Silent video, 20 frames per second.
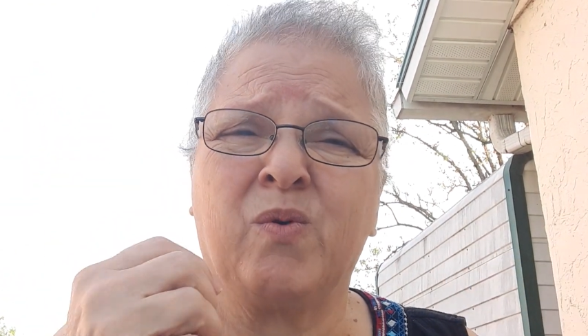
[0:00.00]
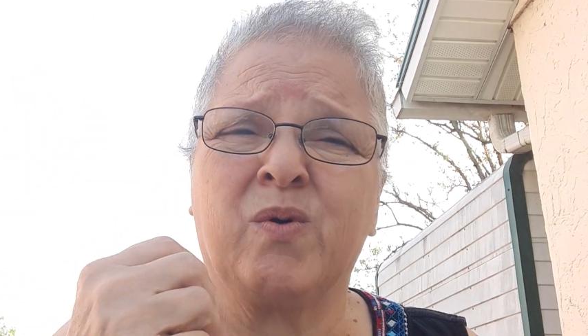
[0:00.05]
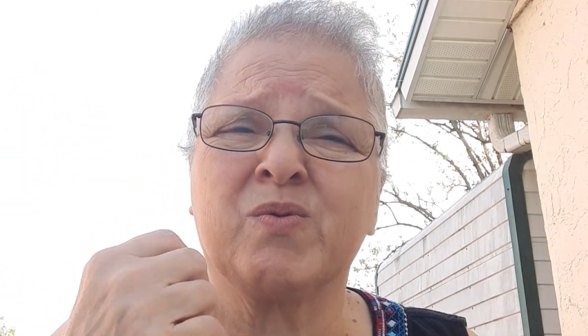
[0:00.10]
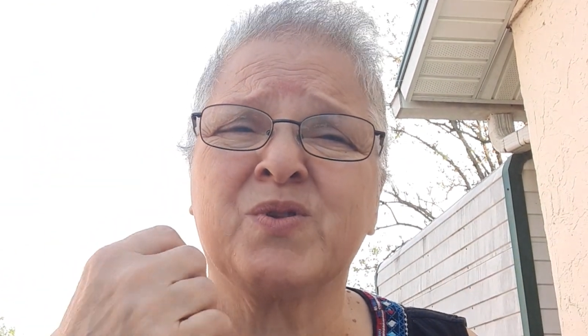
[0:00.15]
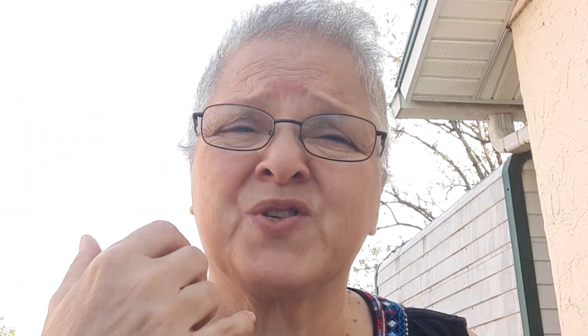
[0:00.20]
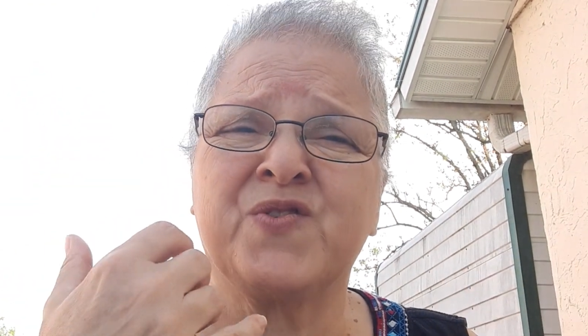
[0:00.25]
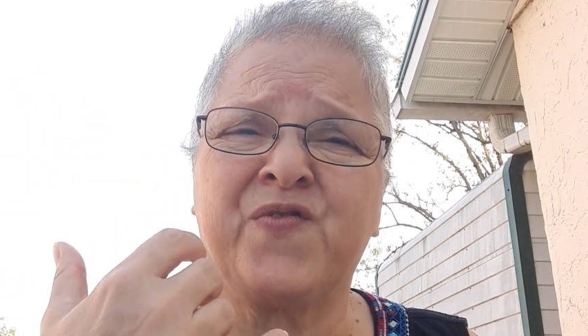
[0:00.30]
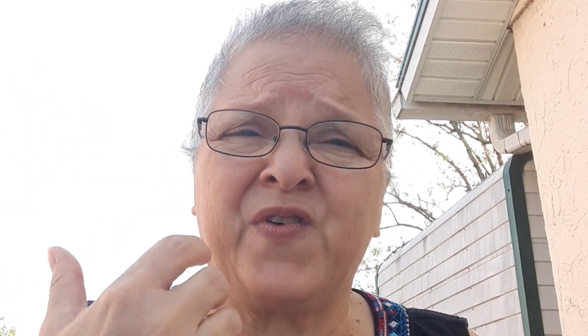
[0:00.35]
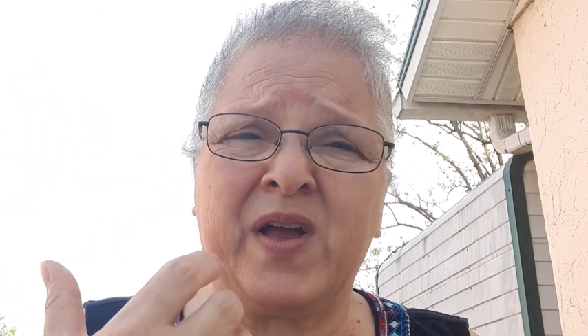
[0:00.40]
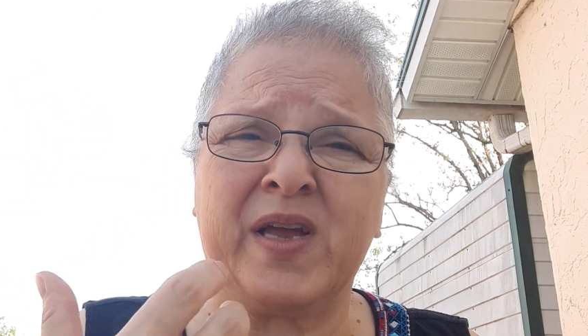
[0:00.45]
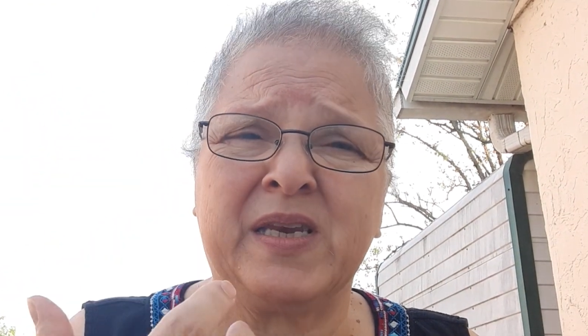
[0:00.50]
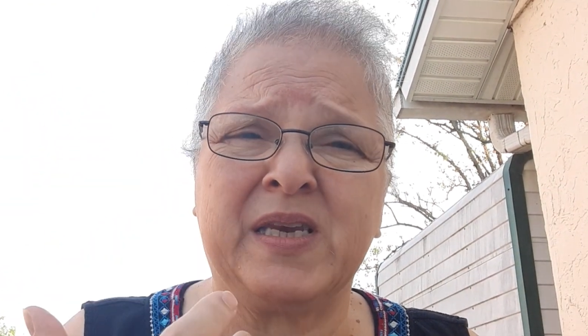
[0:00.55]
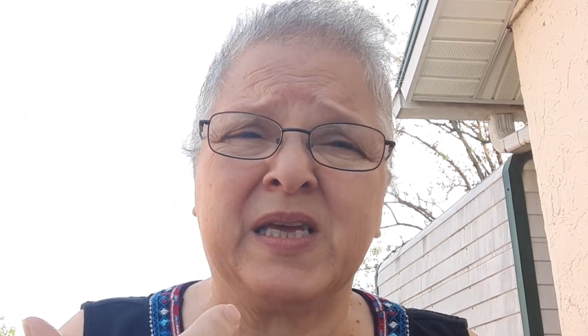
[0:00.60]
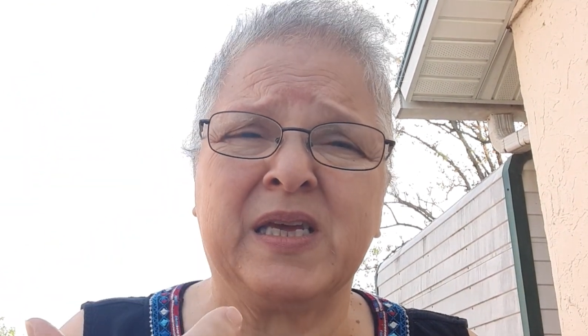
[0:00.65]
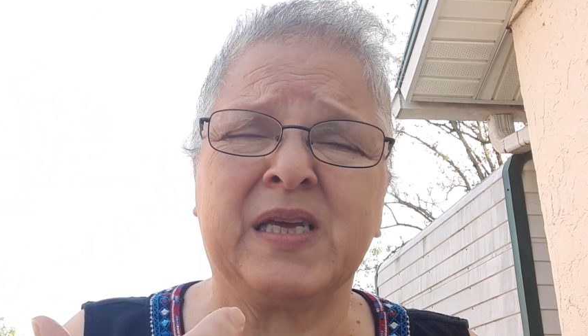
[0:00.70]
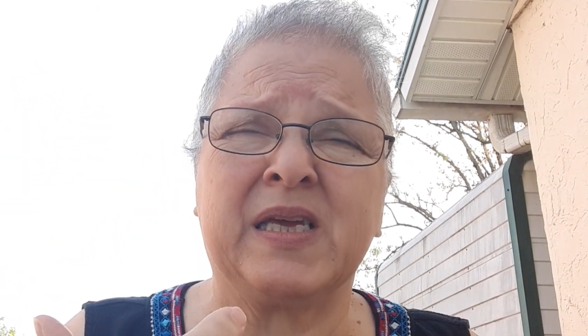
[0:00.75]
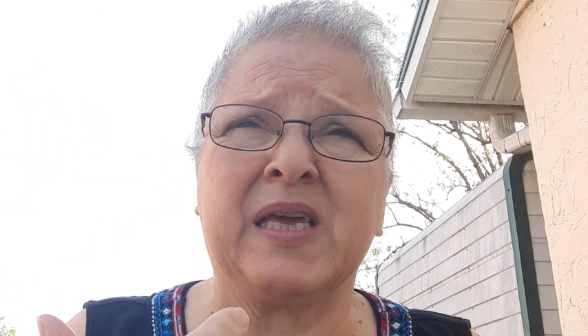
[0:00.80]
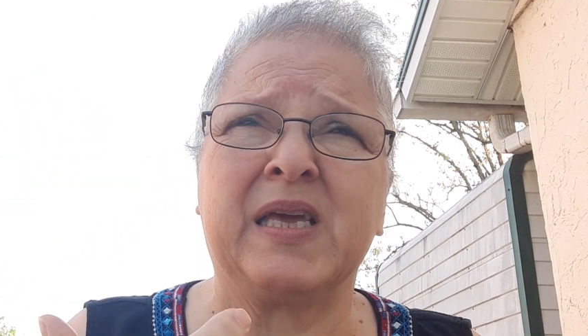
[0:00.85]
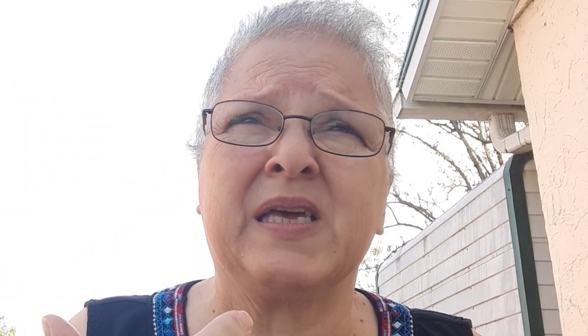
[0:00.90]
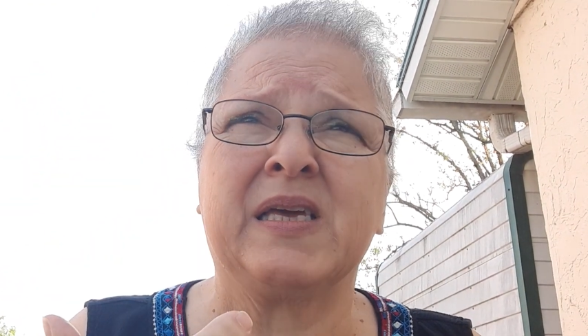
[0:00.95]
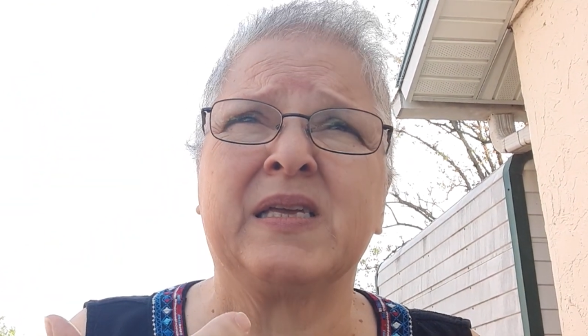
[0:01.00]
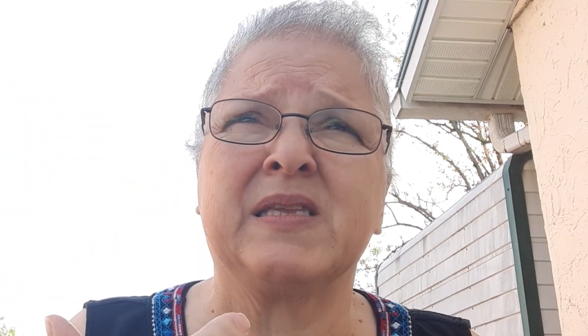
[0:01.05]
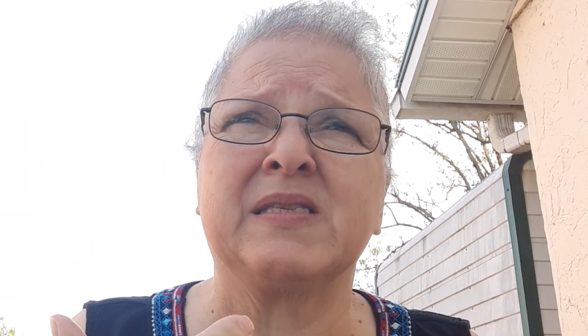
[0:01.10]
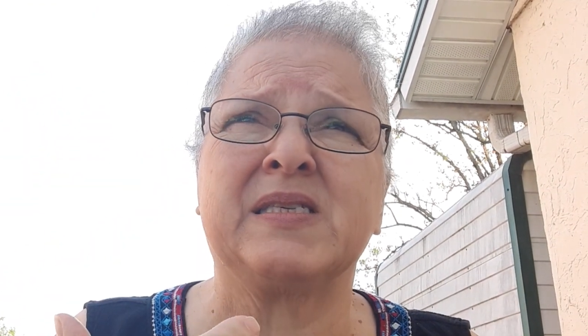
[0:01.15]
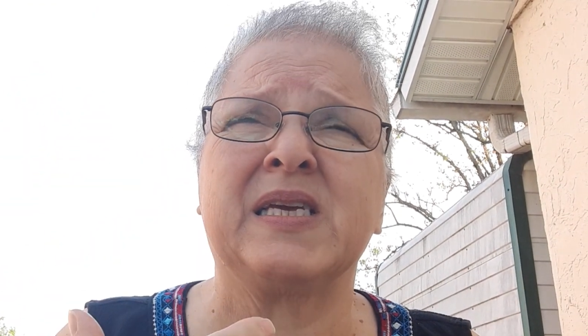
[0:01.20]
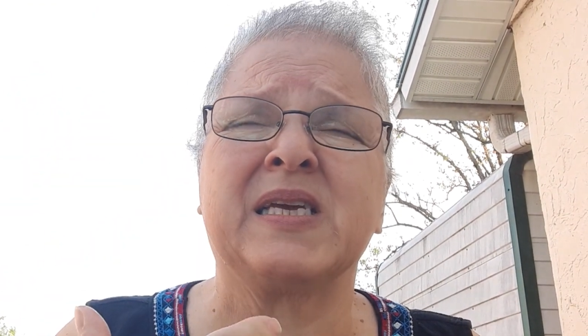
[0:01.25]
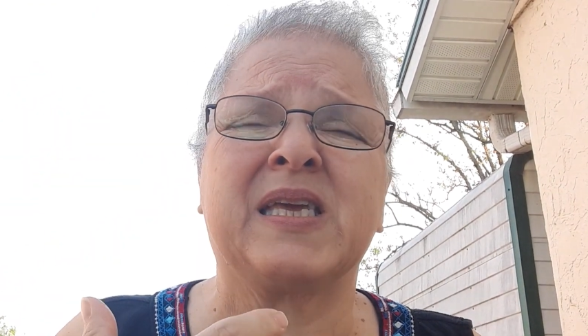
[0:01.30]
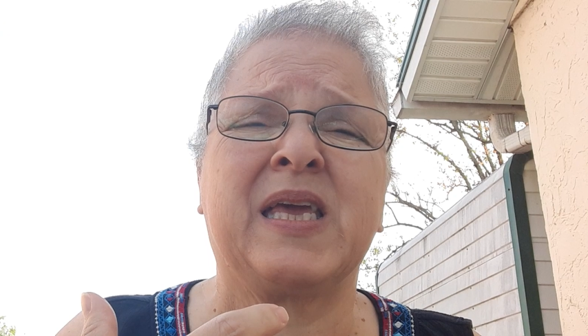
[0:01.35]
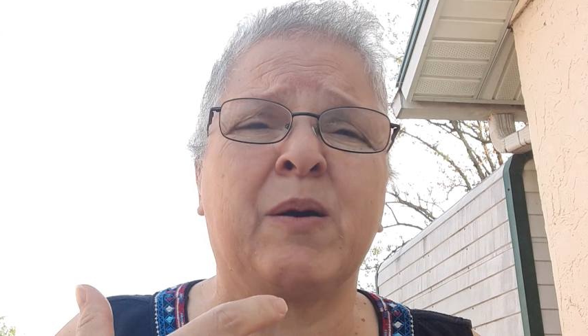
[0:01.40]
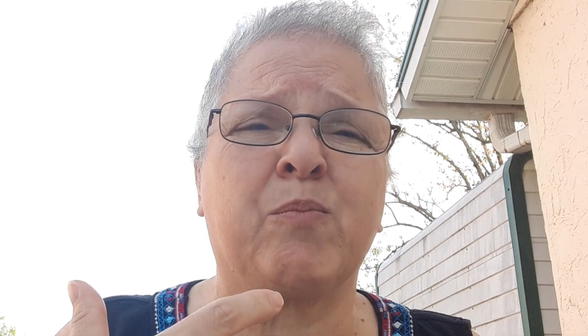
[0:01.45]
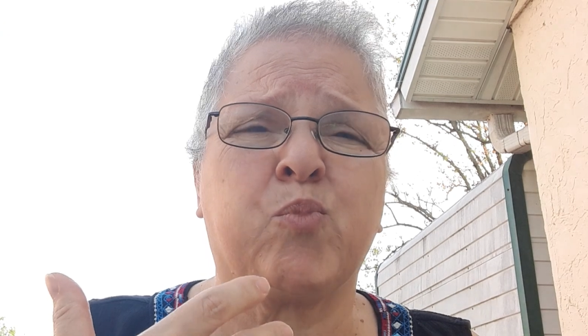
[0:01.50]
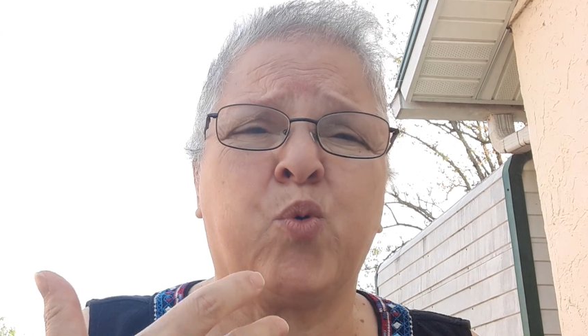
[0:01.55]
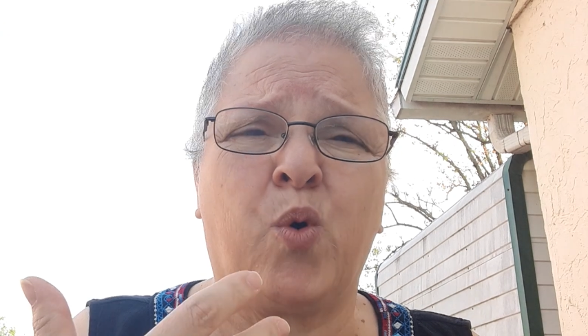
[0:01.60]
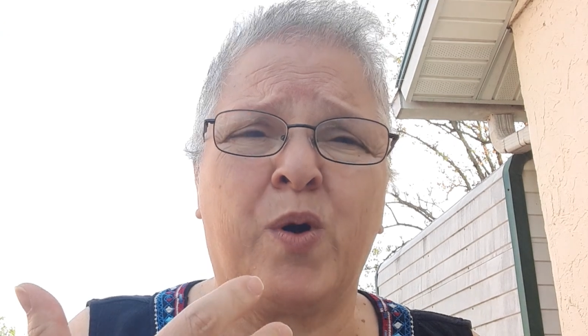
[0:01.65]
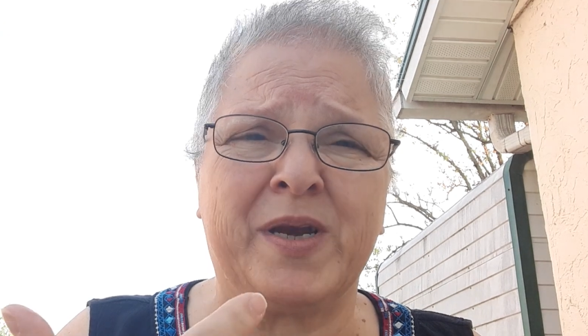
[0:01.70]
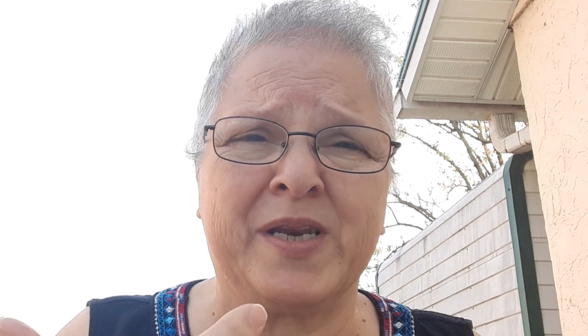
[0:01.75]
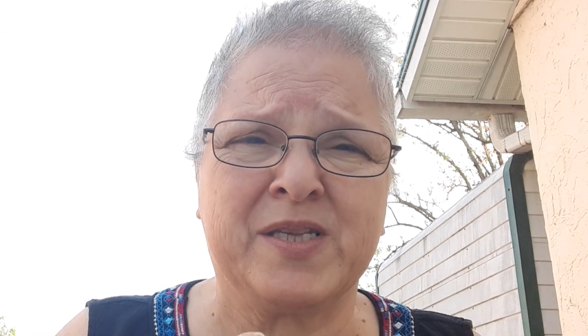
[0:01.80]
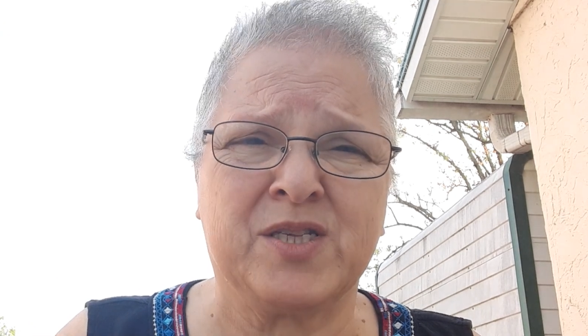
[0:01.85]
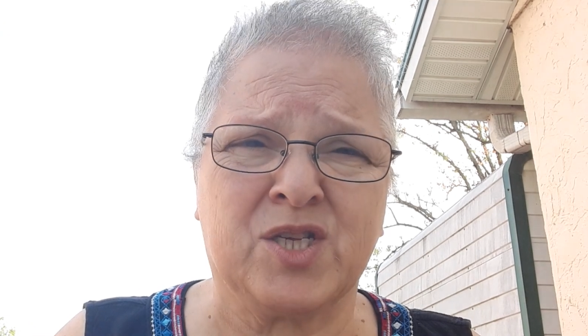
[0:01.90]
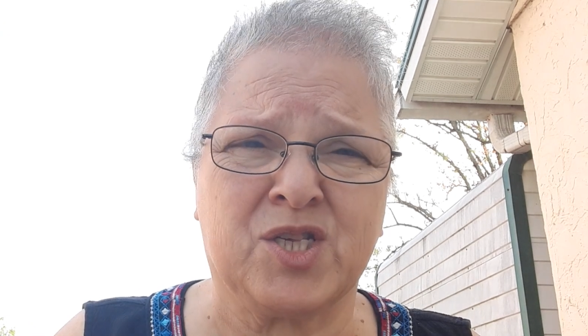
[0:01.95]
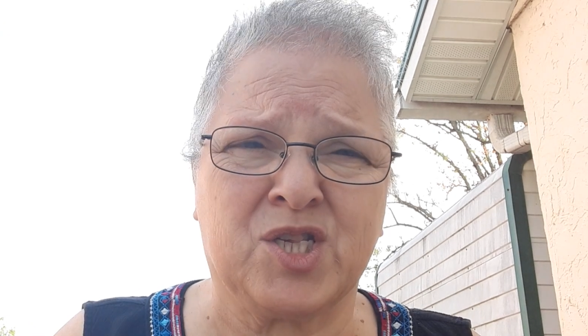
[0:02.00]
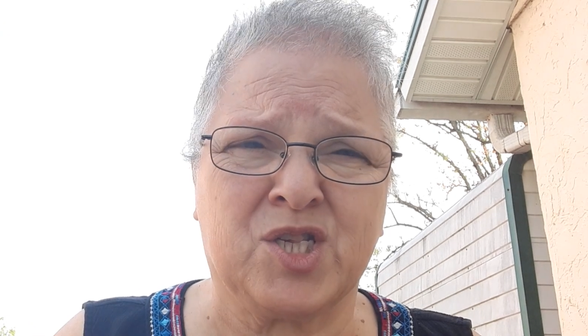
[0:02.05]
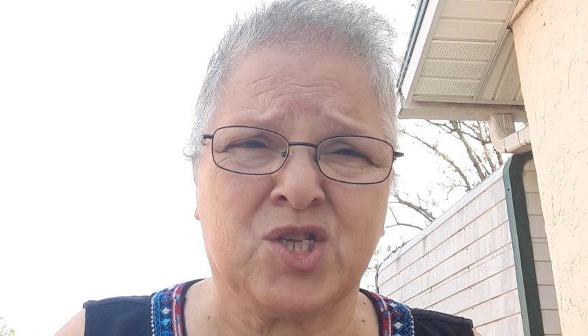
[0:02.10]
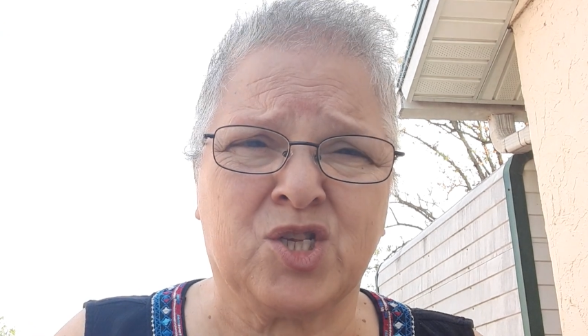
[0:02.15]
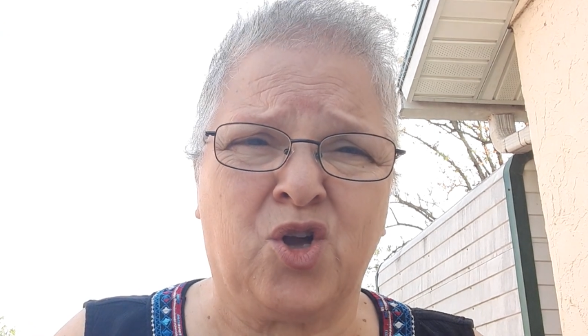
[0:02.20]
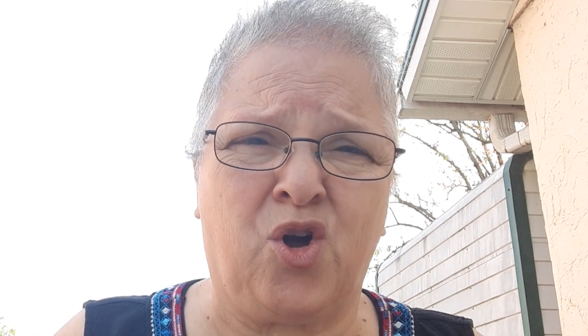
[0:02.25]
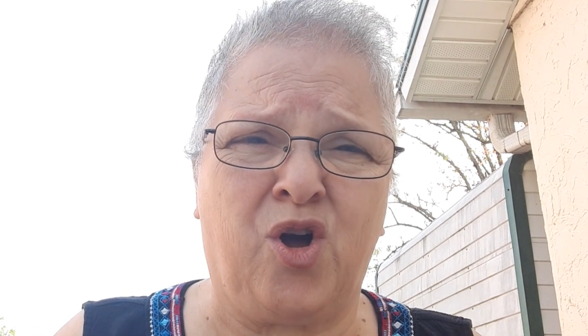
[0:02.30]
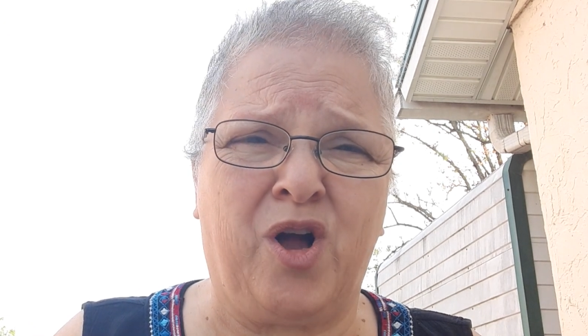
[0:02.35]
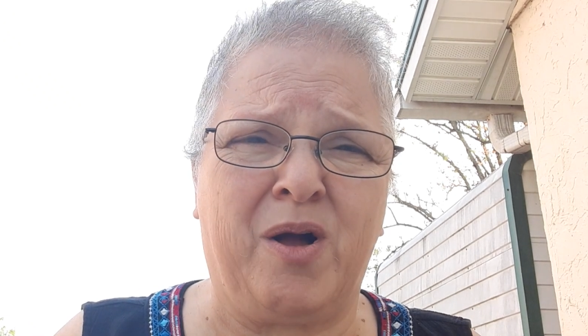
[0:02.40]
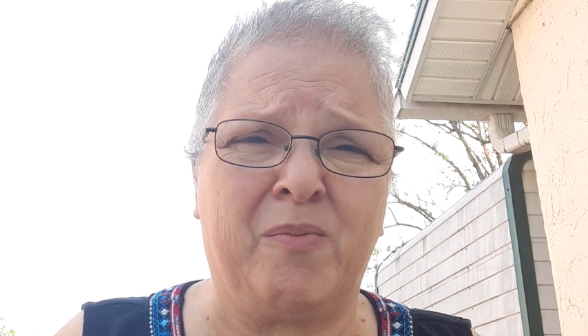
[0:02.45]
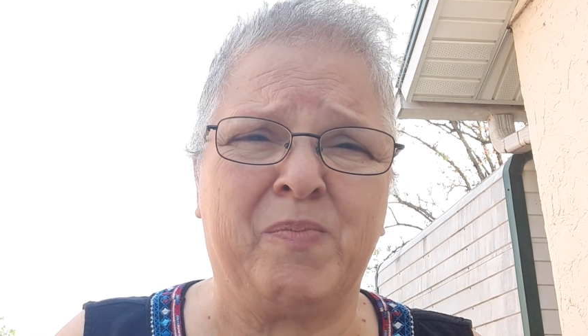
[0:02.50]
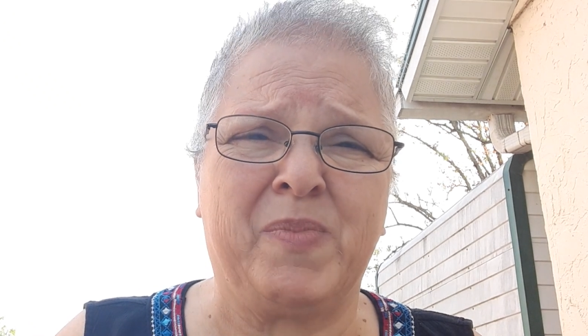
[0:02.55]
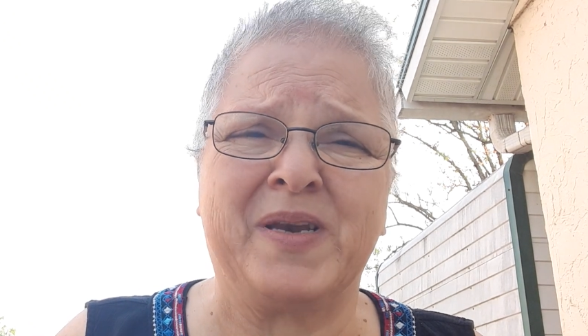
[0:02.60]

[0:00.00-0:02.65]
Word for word: it was fighting and it kept wanting to stop,